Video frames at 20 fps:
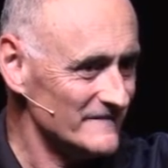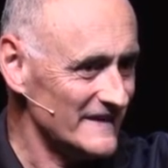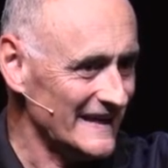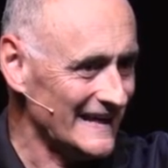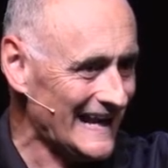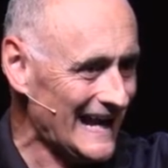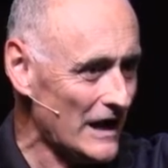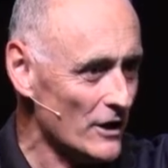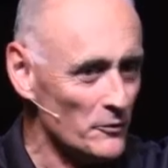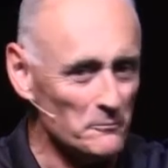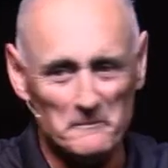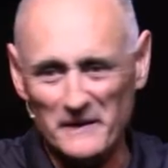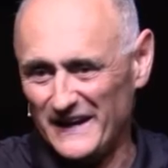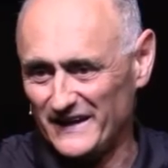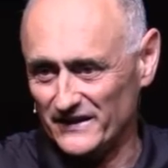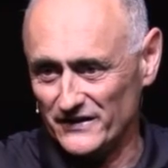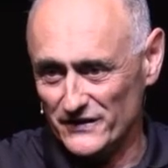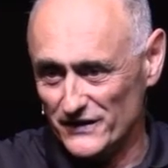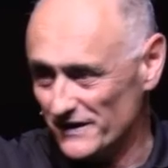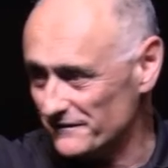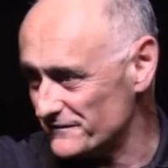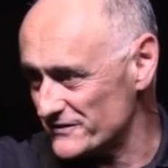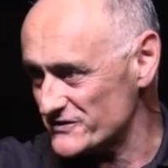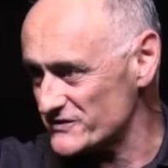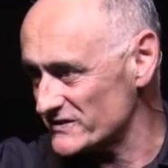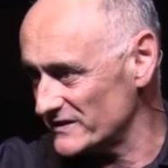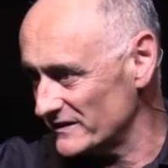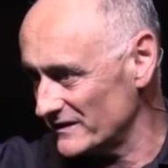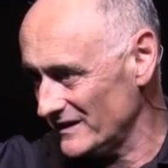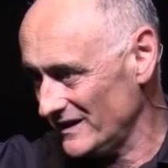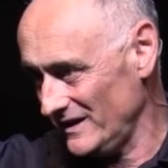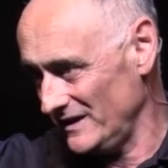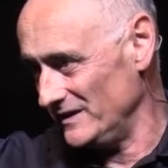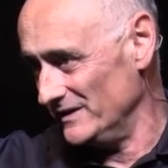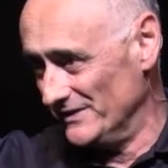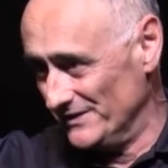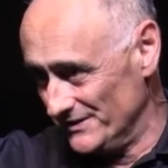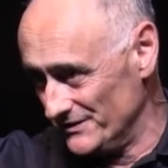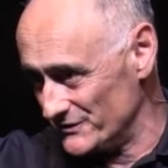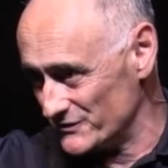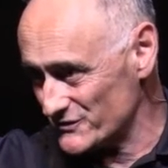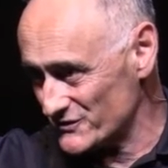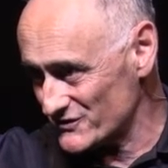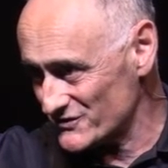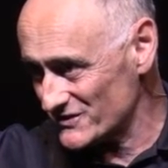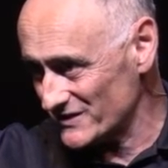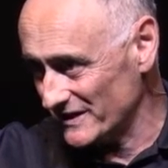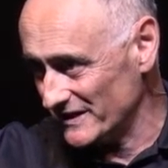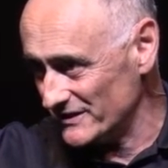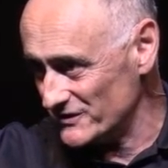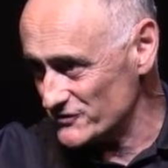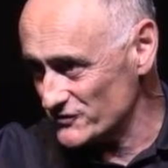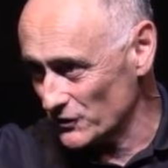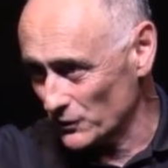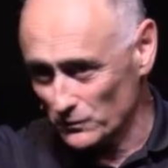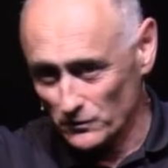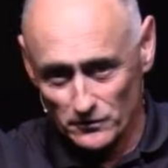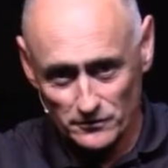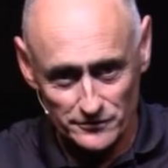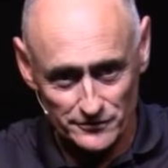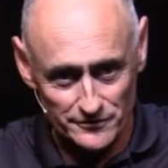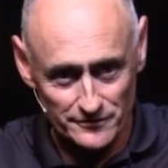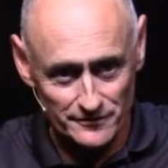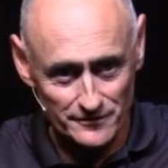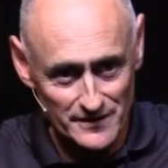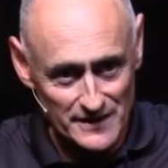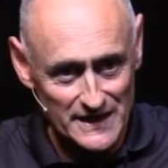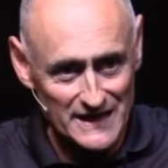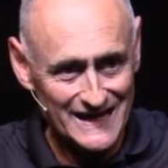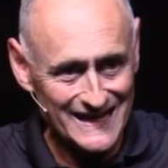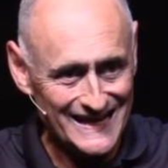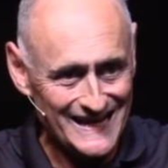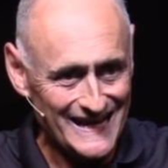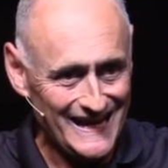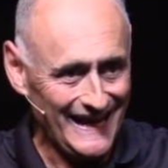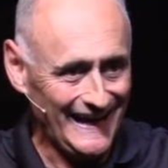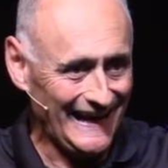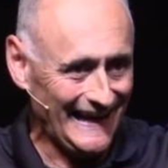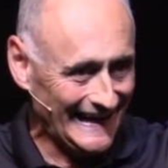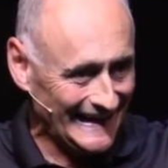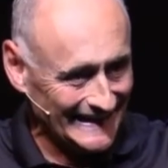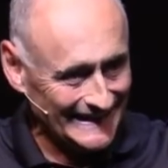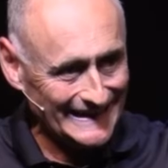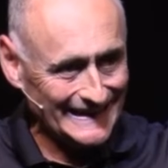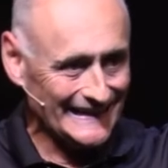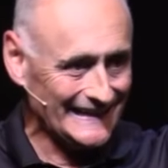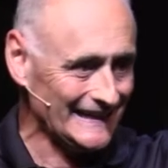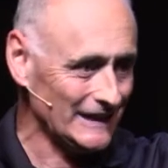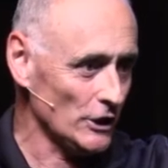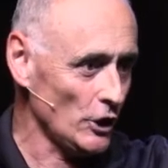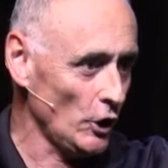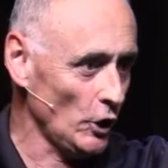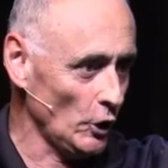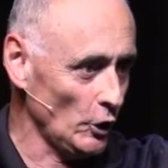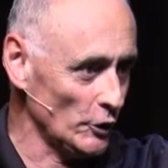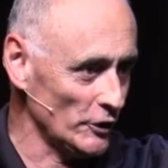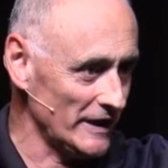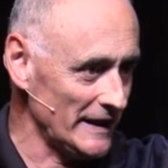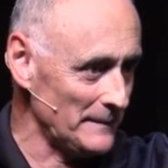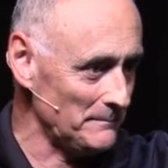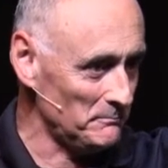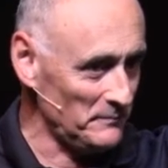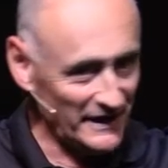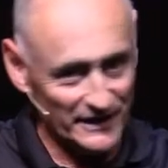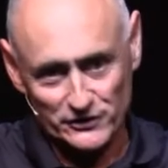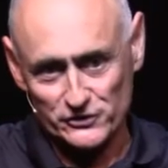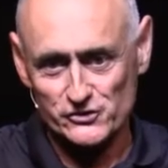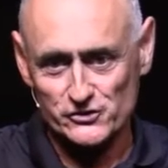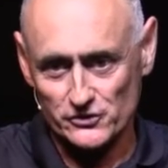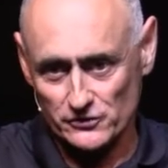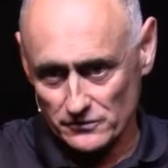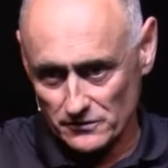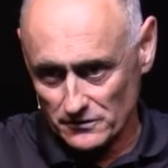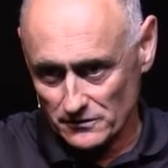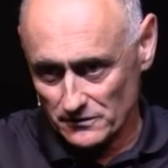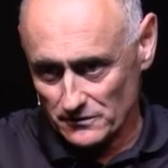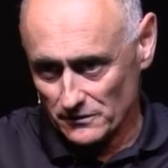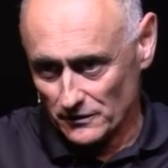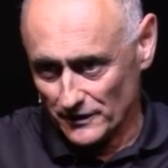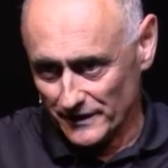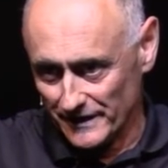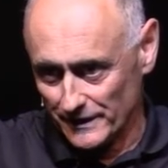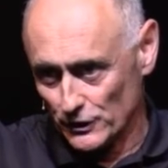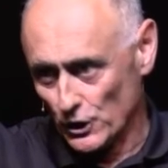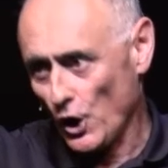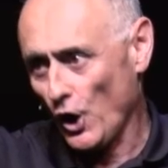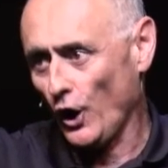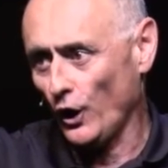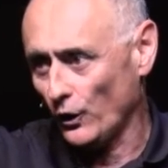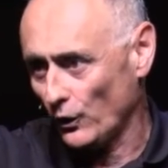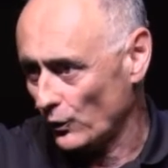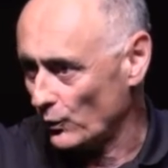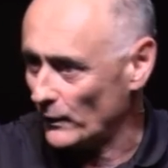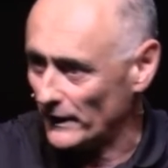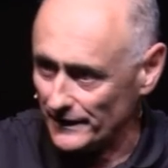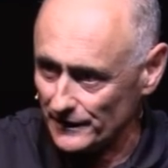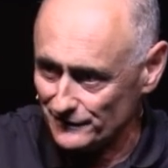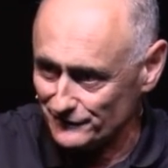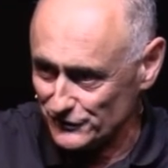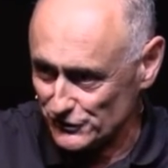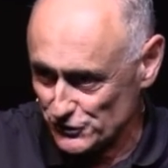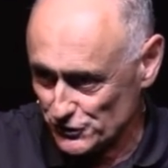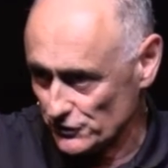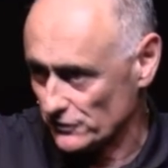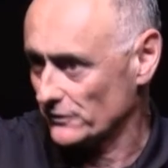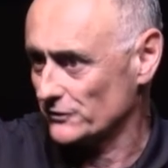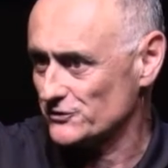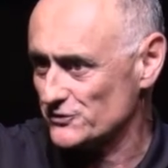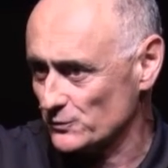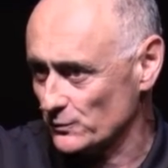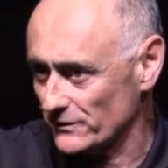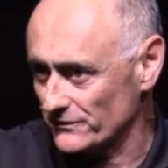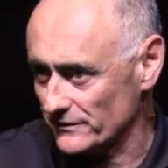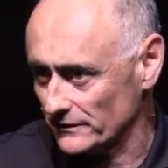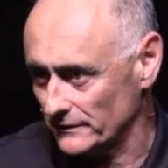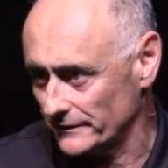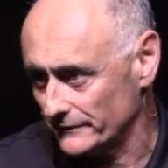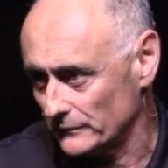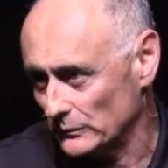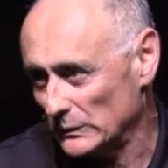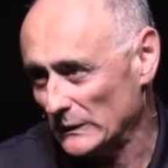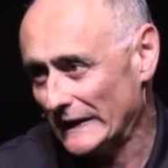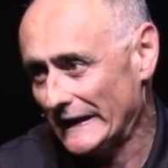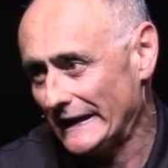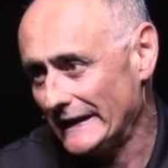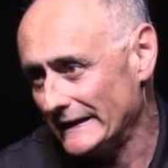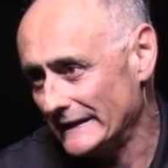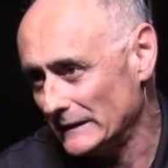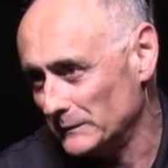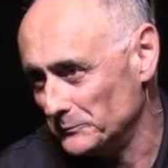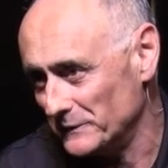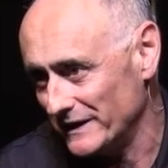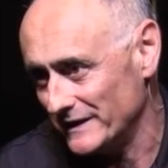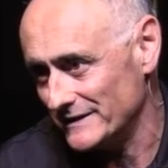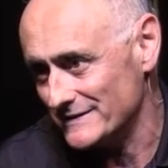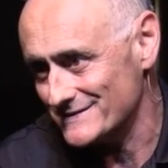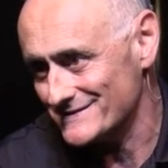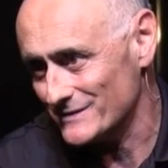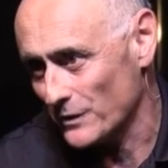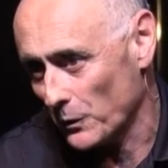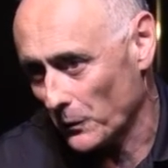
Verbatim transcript: and how magnificent he is. And he's no longer hanging on a picture in a hallway of a church with a little lamb in his